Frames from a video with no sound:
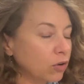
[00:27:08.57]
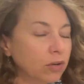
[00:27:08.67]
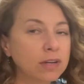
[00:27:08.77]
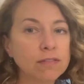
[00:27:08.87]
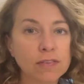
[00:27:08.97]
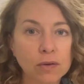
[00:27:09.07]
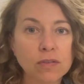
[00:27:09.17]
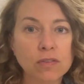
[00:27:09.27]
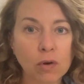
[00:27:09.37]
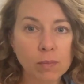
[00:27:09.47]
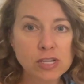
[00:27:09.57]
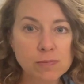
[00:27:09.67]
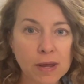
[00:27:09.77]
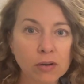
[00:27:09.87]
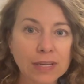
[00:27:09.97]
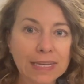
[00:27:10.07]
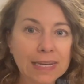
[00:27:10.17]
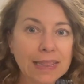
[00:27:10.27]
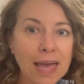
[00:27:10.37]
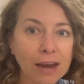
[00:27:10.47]
you're gonna feel so much better
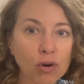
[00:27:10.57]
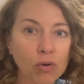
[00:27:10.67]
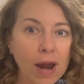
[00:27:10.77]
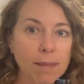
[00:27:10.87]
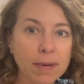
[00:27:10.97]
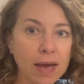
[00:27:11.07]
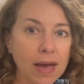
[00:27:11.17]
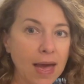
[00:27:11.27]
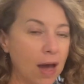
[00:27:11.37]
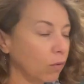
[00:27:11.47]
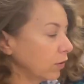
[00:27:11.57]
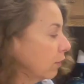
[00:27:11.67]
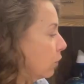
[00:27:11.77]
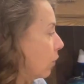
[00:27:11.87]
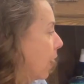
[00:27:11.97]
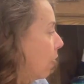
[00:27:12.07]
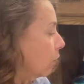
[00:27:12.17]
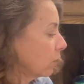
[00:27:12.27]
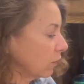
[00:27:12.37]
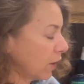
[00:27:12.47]
getting that crap out of your
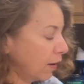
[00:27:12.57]
house.